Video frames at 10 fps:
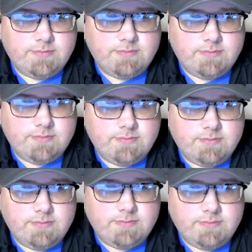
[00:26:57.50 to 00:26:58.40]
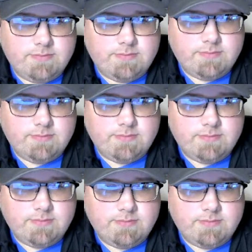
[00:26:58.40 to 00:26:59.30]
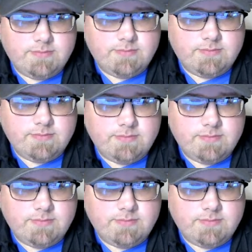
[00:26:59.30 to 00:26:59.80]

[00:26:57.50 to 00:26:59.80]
This person isn't speaking.